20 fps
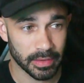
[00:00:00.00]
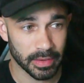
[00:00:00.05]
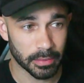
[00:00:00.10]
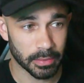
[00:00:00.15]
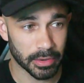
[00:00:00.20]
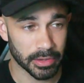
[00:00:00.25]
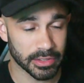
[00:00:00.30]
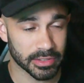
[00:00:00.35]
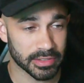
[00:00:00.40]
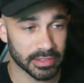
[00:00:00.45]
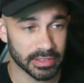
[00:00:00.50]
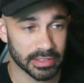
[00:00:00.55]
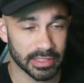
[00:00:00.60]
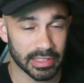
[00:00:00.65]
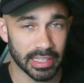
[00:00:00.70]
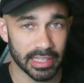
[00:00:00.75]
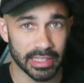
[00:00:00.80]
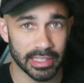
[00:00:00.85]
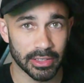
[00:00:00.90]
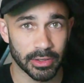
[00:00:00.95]
Personally,
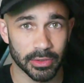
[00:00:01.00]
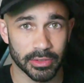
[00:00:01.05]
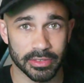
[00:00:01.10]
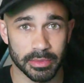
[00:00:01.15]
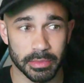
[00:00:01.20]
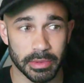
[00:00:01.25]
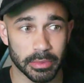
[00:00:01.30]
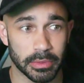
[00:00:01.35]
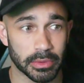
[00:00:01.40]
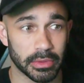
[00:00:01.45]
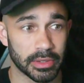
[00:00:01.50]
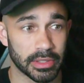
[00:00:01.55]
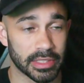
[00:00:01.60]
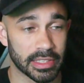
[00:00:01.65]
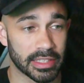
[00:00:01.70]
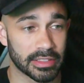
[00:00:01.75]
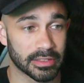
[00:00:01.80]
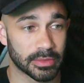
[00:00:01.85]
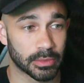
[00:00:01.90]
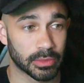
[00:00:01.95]
I know some people who can
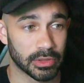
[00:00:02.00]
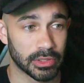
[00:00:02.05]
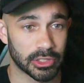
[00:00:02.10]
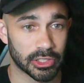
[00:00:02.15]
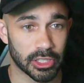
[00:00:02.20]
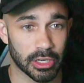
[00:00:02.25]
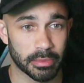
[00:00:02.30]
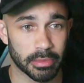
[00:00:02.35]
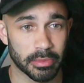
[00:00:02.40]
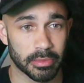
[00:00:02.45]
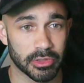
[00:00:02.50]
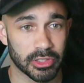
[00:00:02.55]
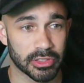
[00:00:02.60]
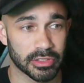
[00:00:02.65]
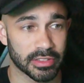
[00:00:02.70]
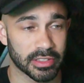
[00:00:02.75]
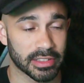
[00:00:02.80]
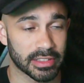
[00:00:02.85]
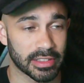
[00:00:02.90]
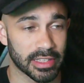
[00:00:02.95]
get some really sharp
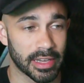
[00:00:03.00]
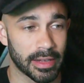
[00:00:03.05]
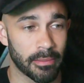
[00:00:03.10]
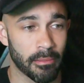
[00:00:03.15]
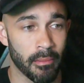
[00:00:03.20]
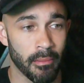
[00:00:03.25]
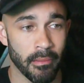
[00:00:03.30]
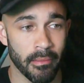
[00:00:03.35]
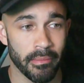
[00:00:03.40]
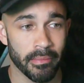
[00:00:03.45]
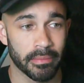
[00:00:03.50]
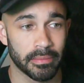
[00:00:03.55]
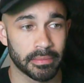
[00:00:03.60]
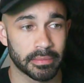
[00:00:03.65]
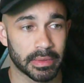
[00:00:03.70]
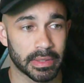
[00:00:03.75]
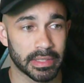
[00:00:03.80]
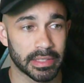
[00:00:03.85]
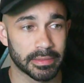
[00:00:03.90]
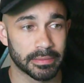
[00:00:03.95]
images like that,
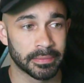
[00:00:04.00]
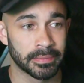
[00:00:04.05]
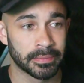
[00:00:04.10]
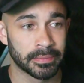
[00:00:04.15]
but